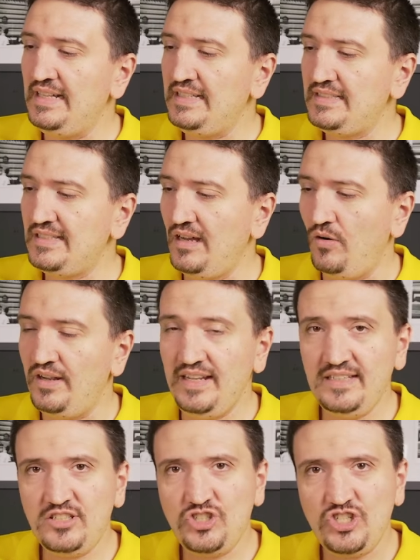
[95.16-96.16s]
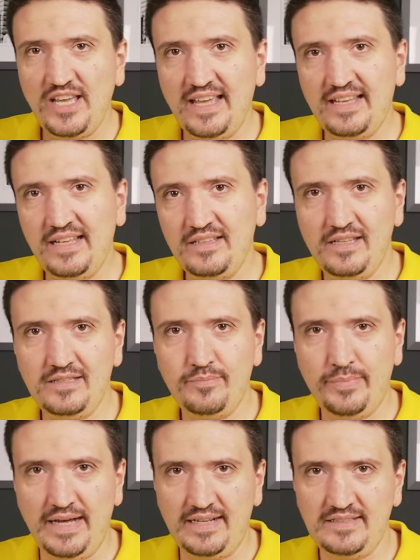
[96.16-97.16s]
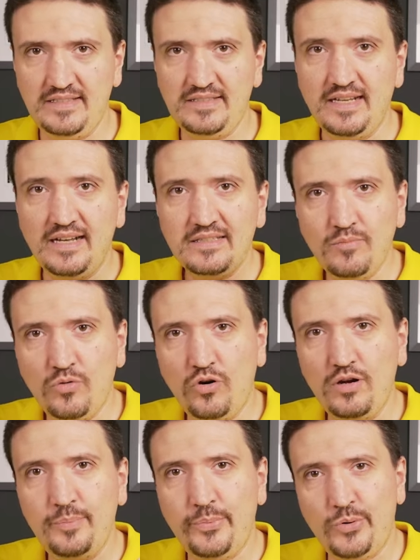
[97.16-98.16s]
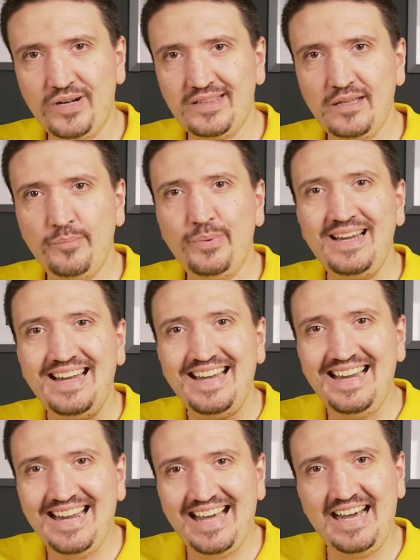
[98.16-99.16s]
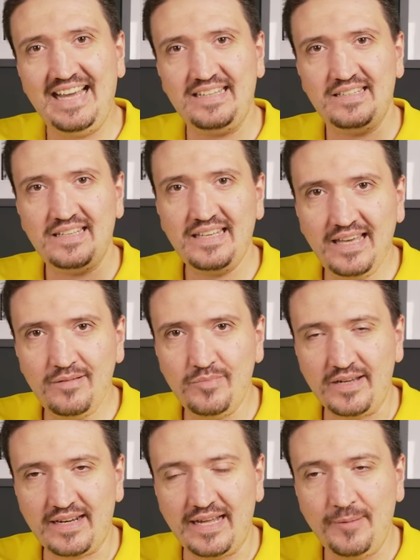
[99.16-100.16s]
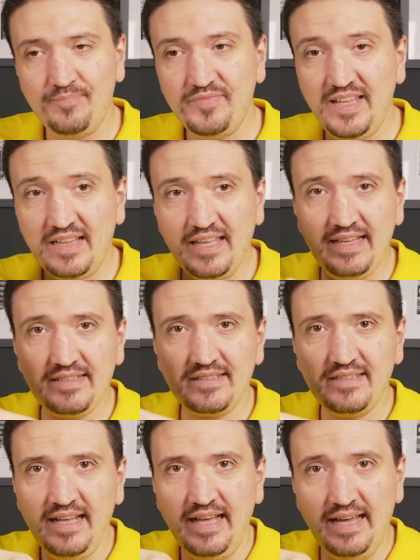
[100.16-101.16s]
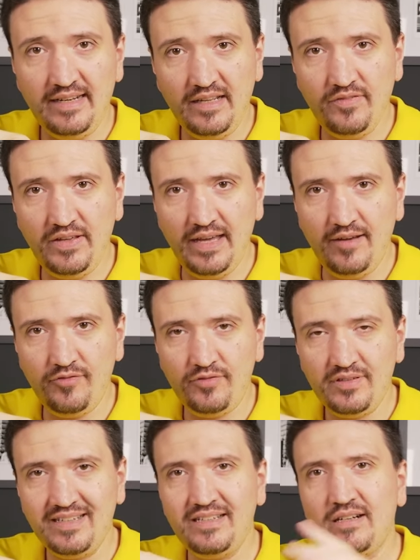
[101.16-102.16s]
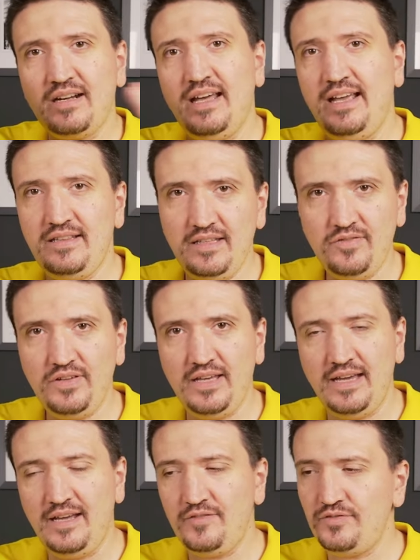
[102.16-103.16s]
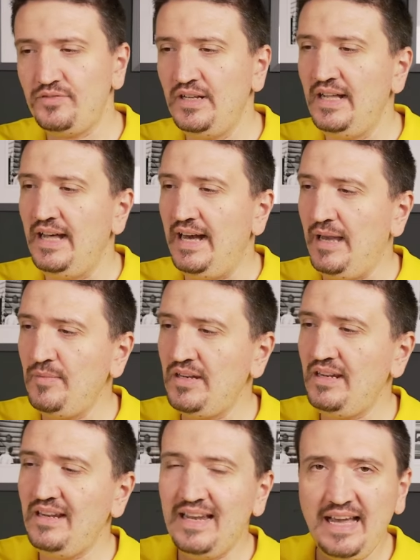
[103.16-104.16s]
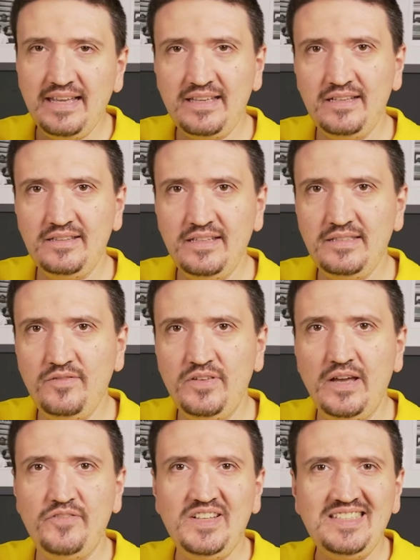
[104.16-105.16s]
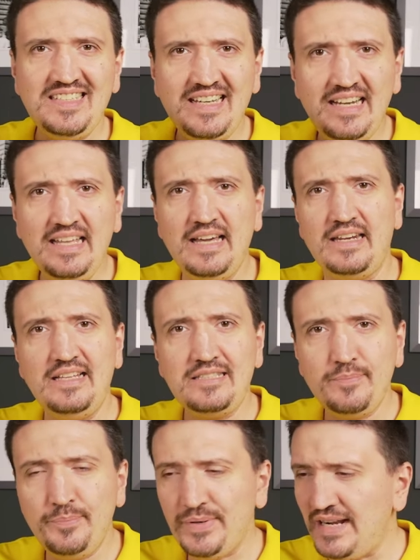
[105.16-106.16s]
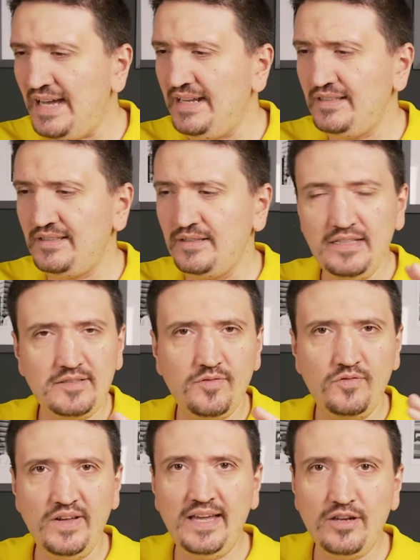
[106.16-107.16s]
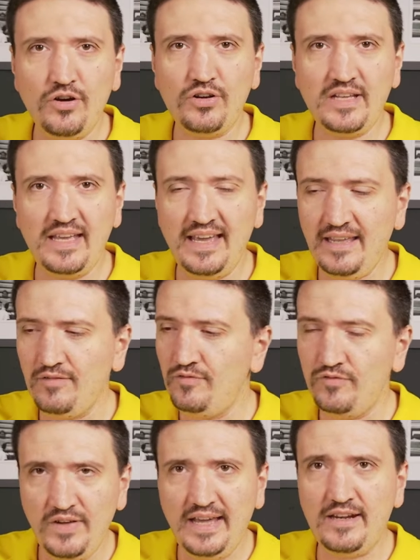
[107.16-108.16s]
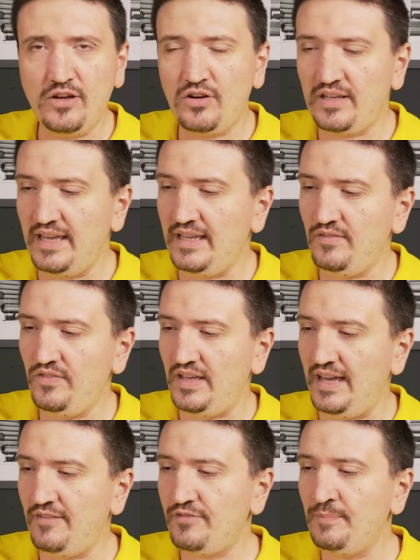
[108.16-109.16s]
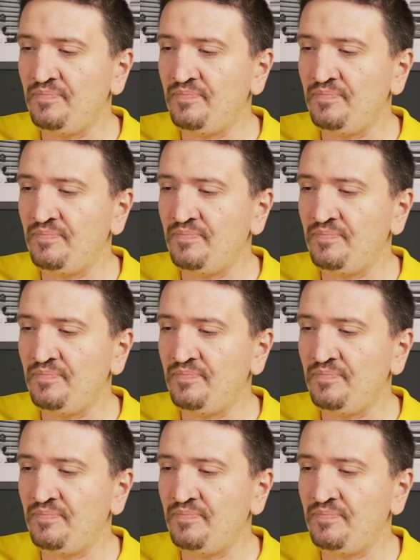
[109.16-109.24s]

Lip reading: So, it's checking these boxes. A small, portable, light camera that has an EVF, great EVF. I'm really liking this EVF, it's clear, it's bright, it's very okay EVF.